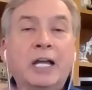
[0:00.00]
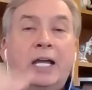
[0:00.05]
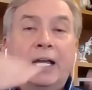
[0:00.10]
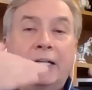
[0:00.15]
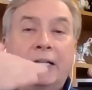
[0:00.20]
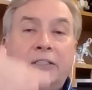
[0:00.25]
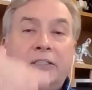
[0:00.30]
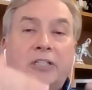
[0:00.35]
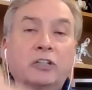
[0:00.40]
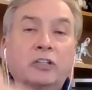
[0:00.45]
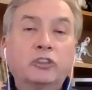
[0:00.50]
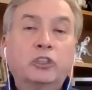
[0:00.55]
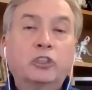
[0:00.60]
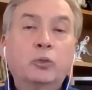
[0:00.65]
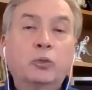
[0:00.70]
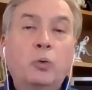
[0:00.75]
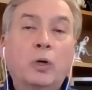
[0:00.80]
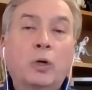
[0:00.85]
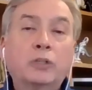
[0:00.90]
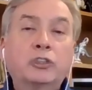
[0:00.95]
It tells
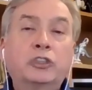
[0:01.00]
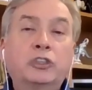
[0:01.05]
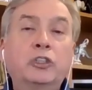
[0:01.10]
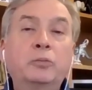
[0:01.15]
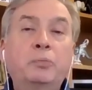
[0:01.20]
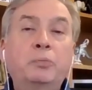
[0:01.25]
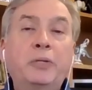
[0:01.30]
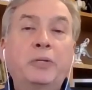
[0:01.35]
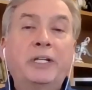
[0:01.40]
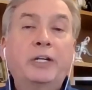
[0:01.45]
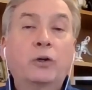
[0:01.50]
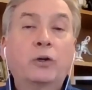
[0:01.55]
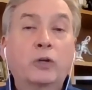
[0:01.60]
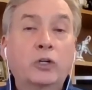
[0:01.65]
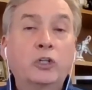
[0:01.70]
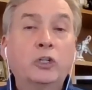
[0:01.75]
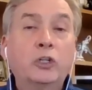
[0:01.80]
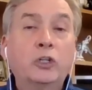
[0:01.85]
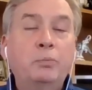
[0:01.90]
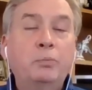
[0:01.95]
you what should be or
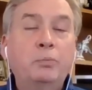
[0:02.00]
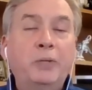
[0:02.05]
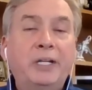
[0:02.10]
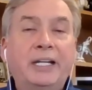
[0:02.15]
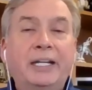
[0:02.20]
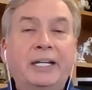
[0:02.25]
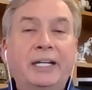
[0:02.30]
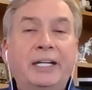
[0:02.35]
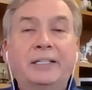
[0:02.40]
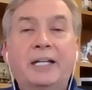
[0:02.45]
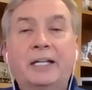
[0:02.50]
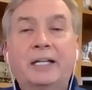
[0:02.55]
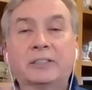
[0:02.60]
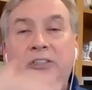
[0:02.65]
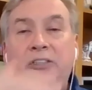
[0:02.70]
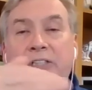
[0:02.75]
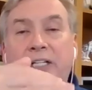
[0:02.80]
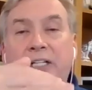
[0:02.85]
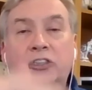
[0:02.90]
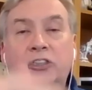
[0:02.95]
could be in that
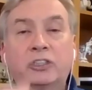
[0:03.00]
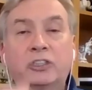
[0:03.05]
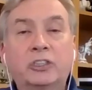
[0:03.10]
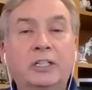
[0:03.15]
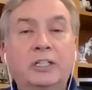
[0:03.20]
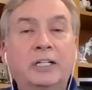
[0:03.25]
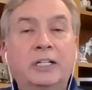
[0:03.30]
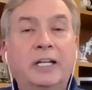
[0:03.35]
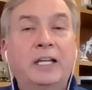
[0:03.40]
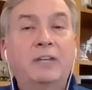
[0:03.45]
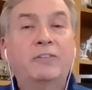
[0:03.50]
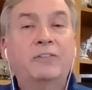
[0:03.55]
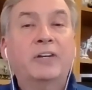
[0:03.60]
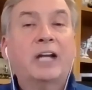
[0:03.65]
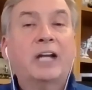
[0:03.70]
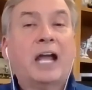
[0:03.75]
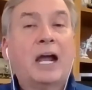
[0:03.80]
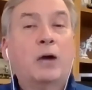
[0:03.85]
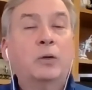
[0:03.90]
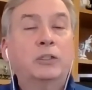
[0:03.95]
section and even
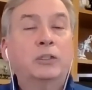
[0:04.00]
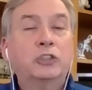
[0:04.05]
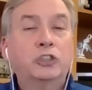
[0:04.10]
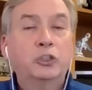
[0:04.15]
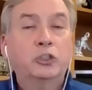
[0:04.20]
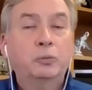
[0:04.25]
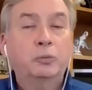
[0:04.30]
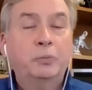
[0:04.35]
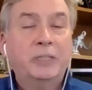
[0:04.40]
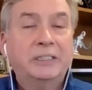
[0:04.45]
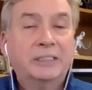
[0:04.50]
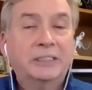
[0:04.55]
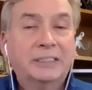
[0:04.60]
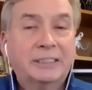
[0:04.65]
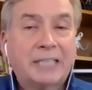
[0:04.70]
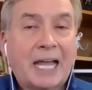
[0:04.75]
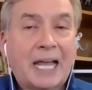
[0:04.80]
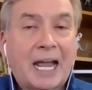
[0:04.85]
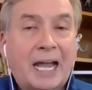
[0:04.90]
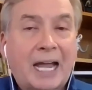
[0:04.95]
how it should be
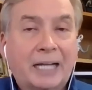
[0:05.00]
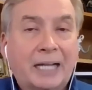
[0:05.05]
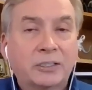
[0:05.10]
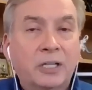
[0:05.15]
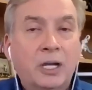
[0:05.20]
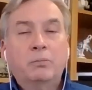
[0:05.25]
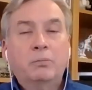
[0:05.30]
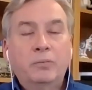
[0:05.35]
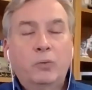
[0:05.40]
stacked